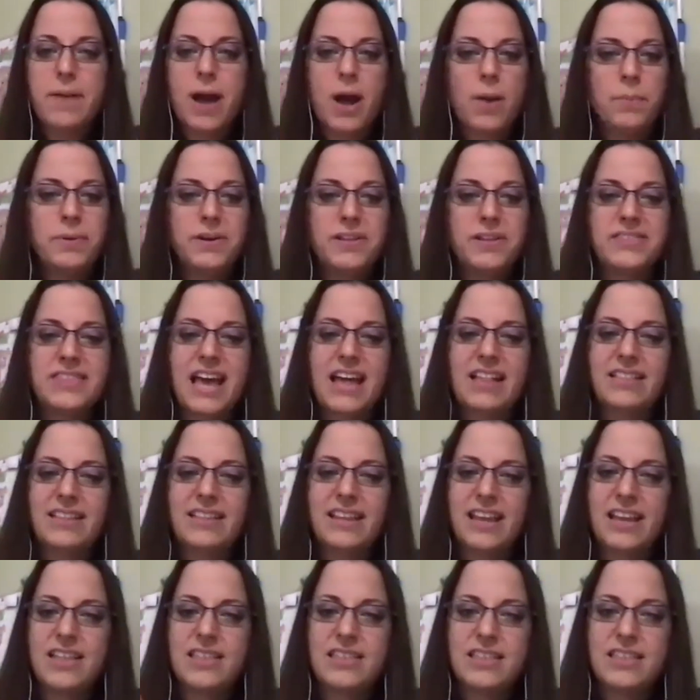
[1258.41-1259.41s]
I'll put that
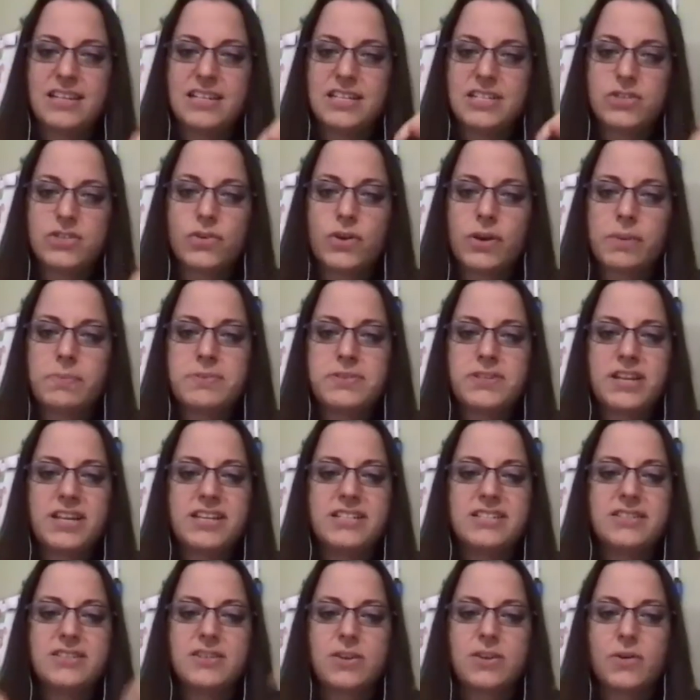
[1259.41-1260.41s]
in the
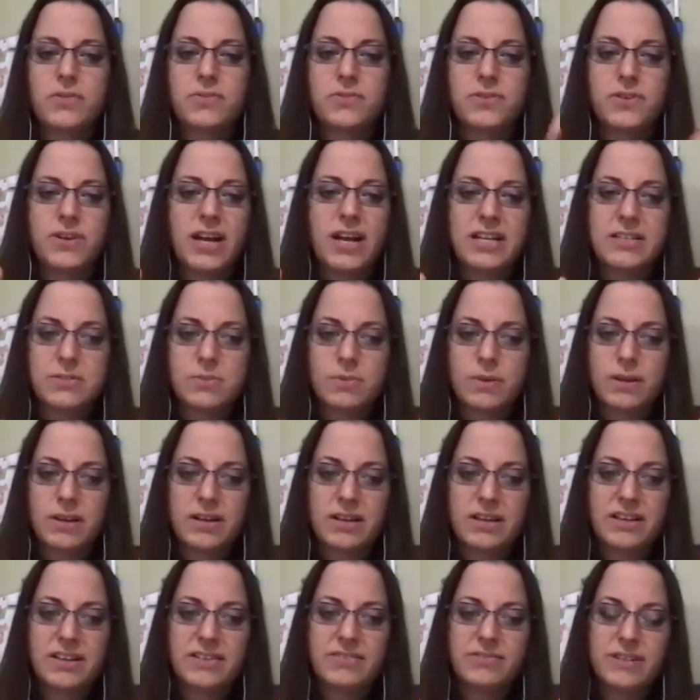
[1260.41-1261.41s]
description. So if you guys want
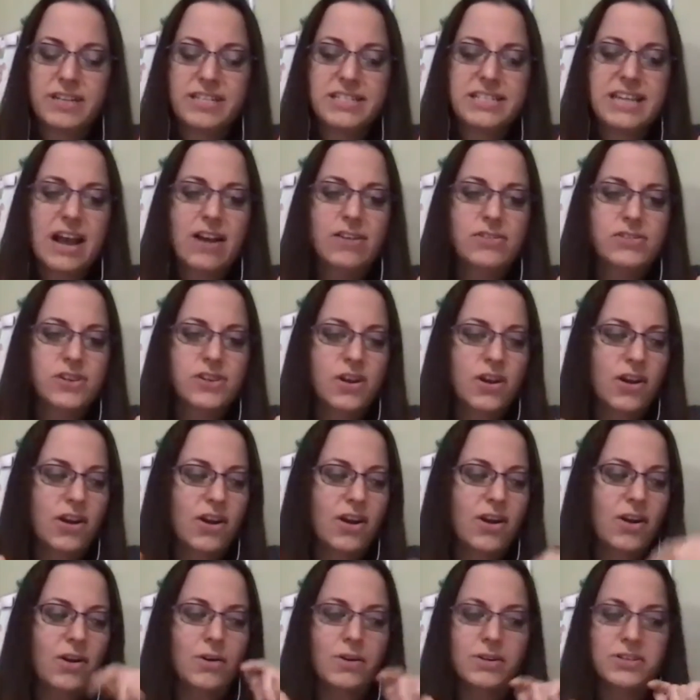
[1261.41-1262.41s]
to reach out to
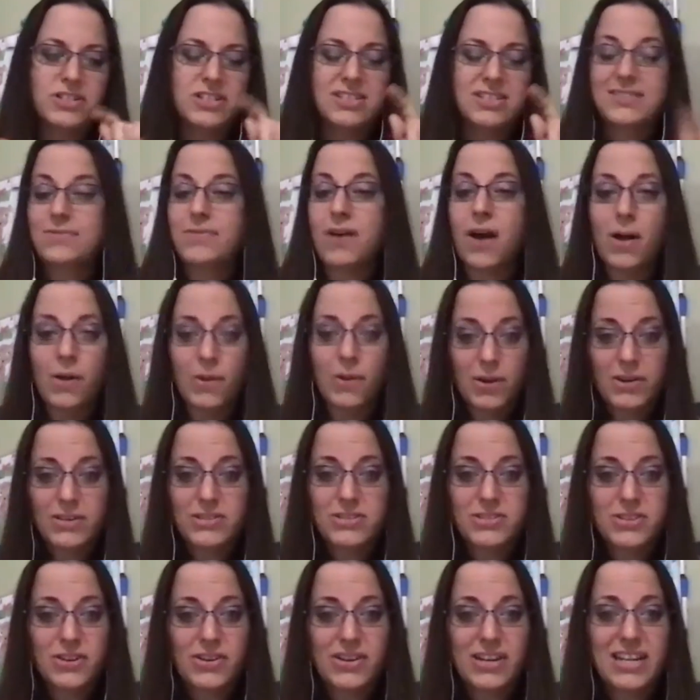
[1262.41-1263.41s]
her or just follow her
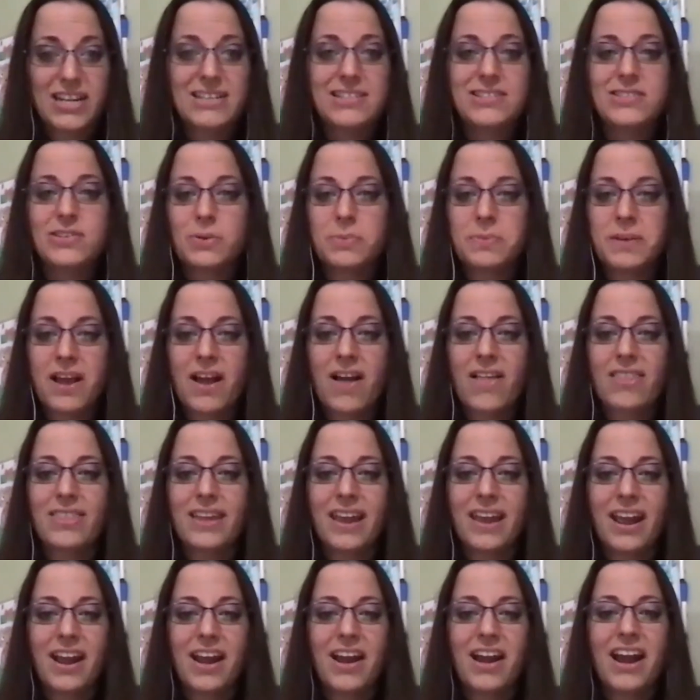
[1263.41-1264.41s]
journey, she'll be on
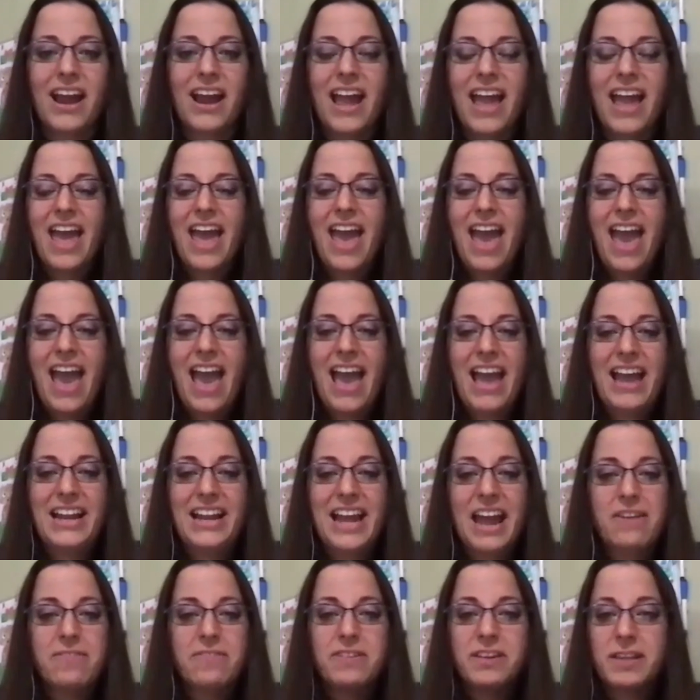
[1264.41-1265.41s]
there. And
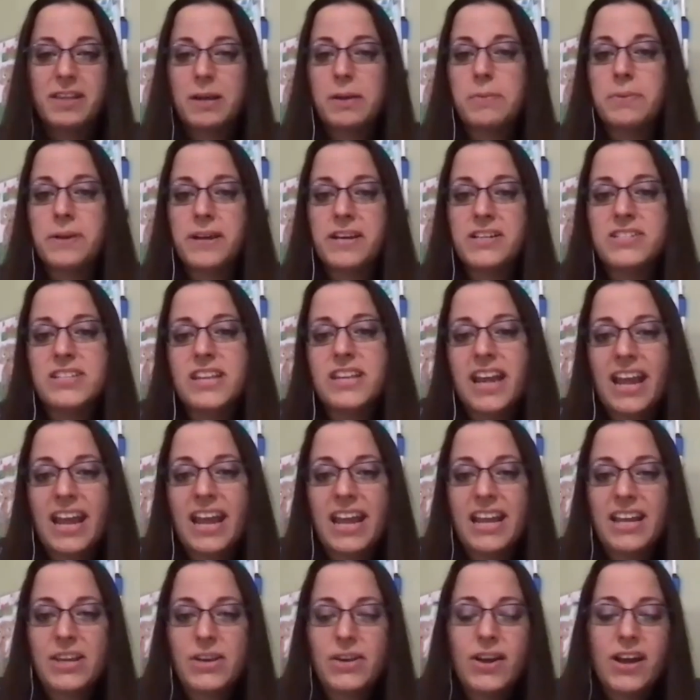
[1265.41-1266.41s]
I really
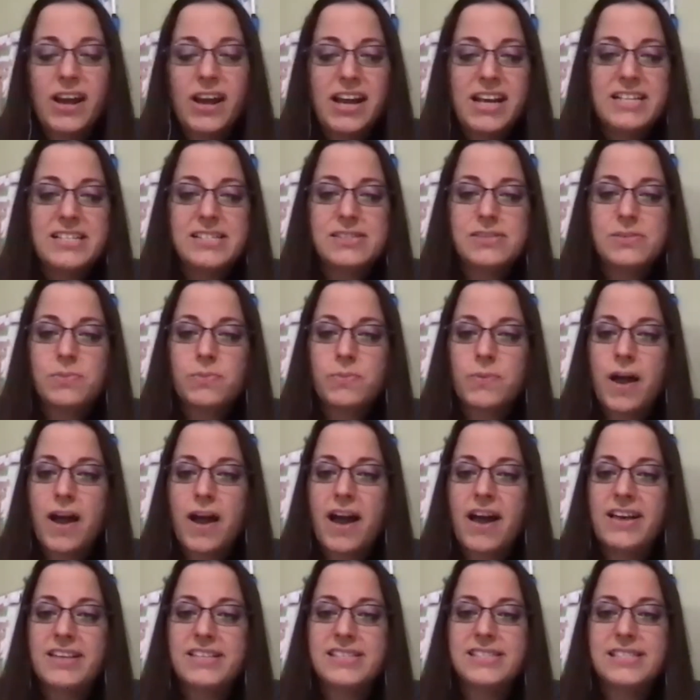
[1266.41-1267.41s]
appreciate you guys
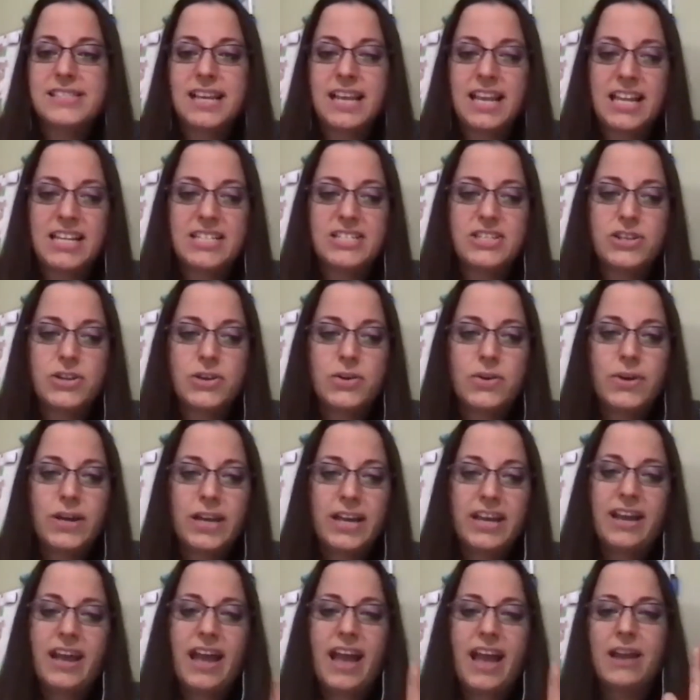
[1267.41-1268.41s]
sticking to
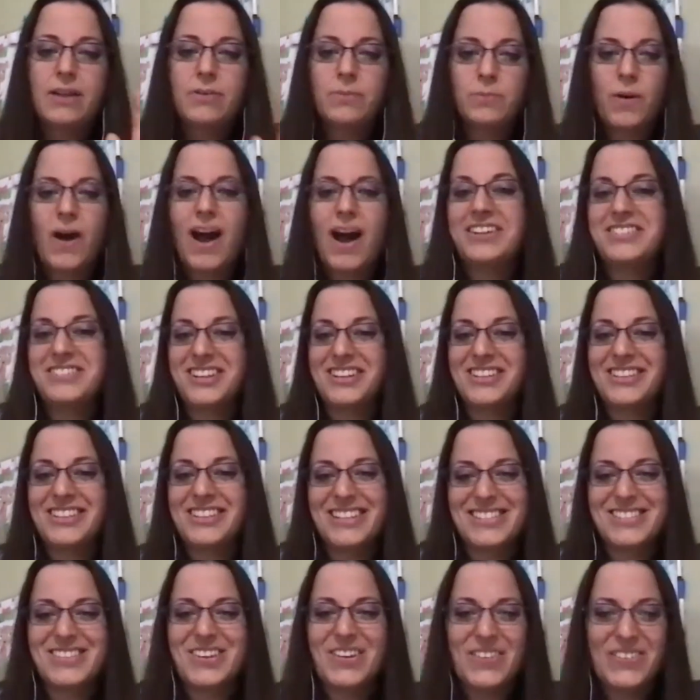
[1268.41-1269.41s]
it and watching
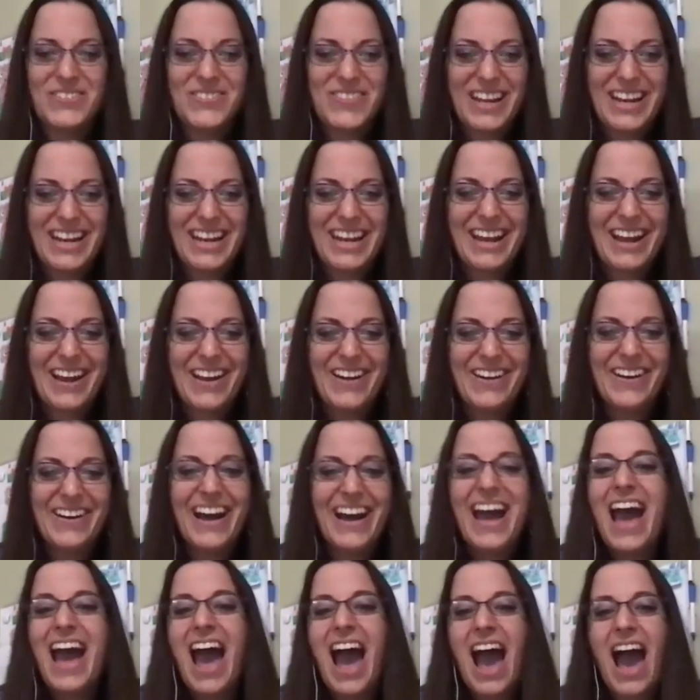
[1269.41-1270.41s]
this whole video.
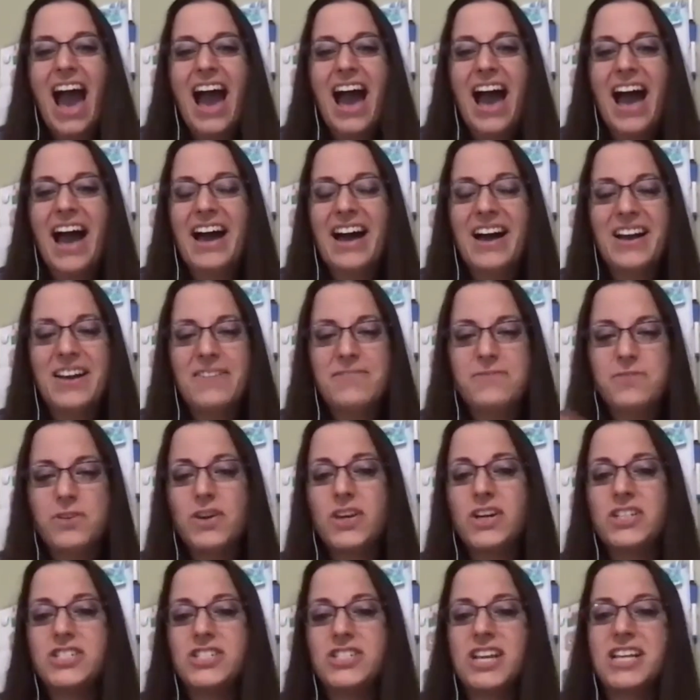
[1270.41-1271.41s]
If you
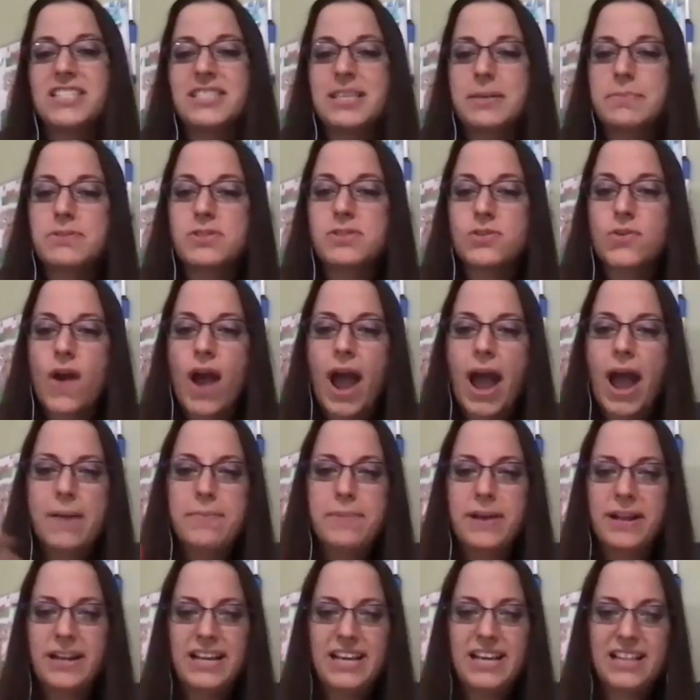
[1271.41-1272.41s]
could just subscribe
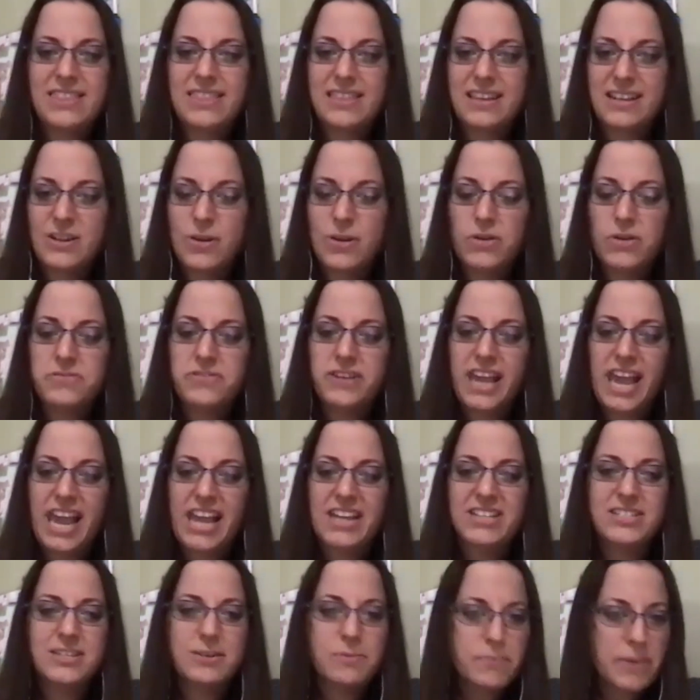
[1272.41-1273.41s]
and hit the
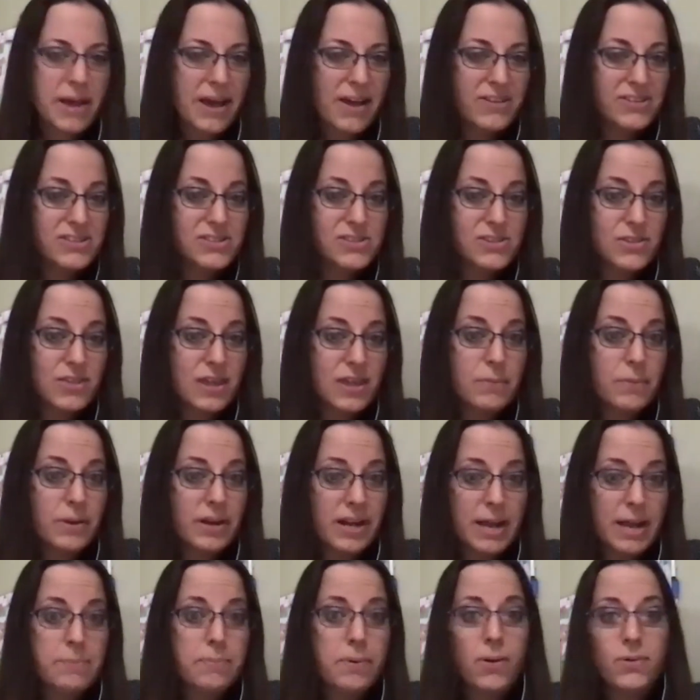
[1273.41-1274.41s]
notification bell, so then
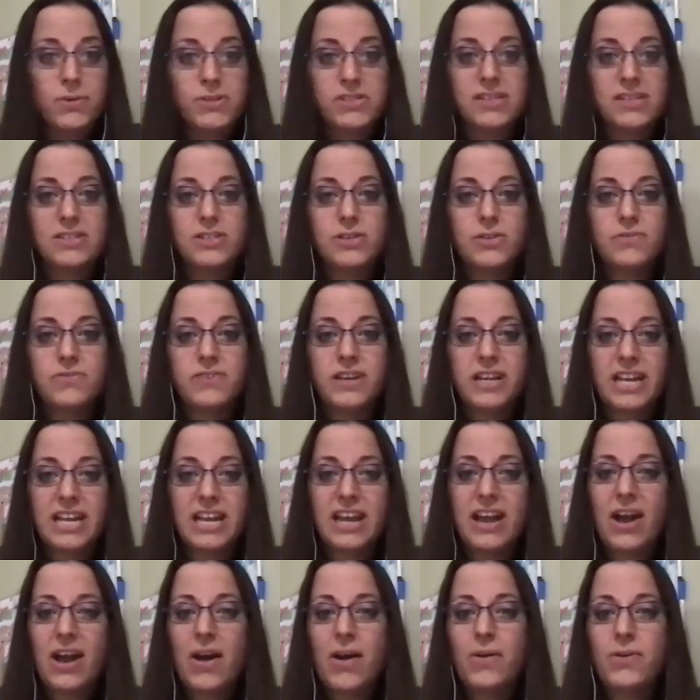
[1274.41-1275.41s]
when I post a new
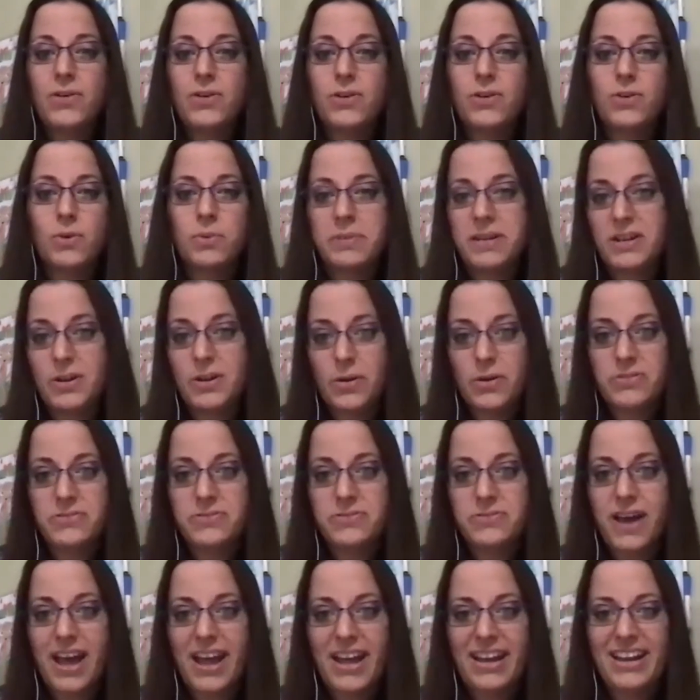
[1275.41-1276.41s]
video, you'll be
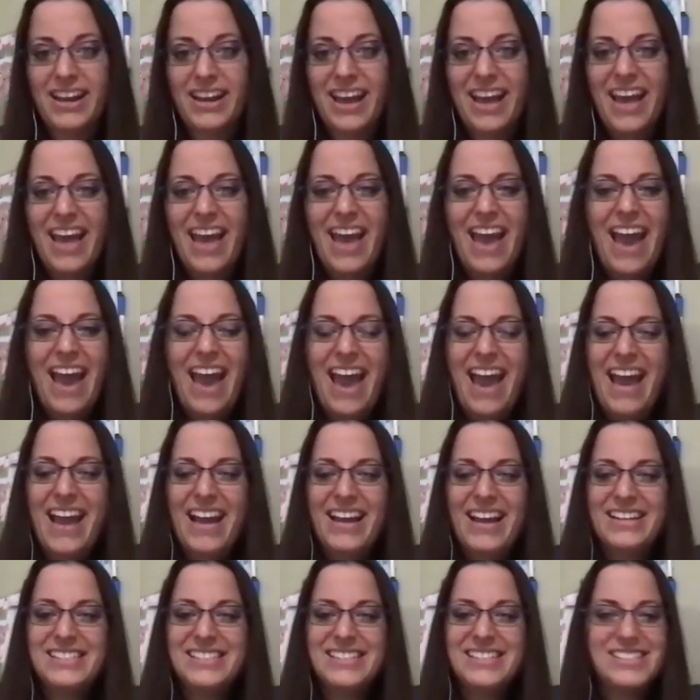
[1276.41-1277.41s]
notified.
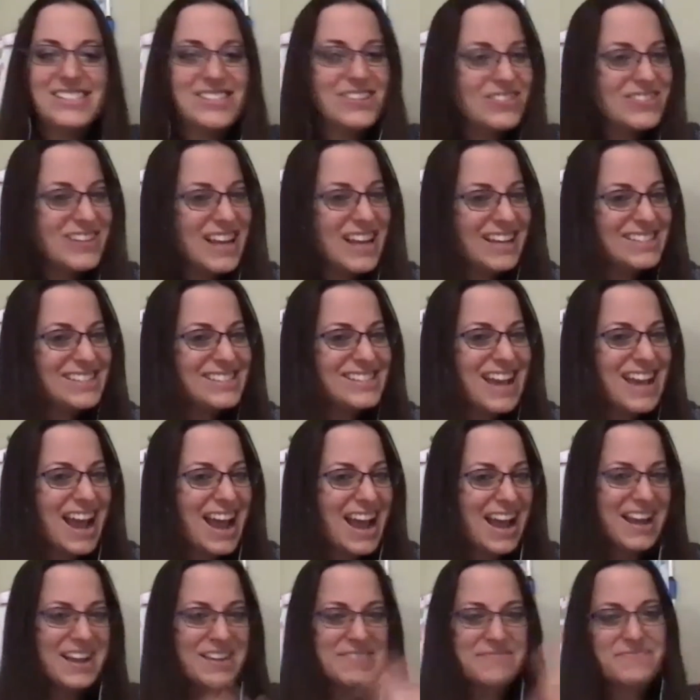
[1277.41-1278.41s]
And until next
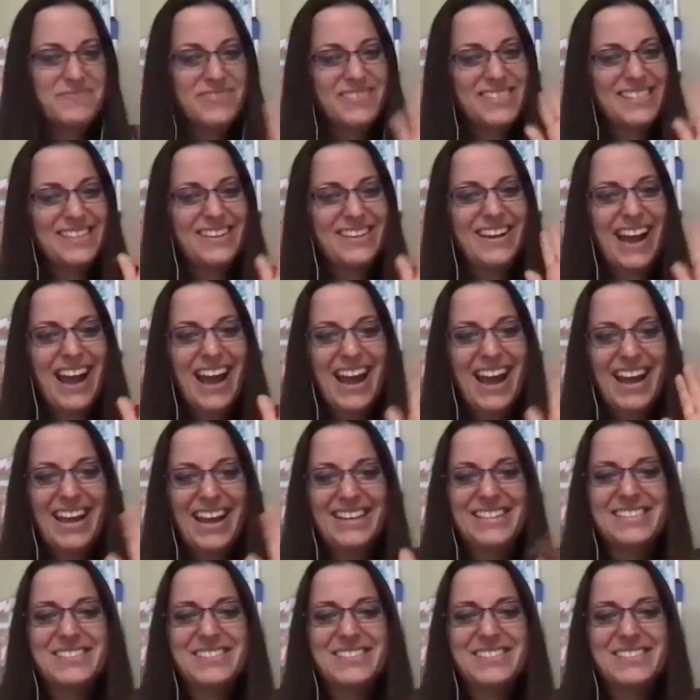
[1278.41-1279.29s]
time, see you guys.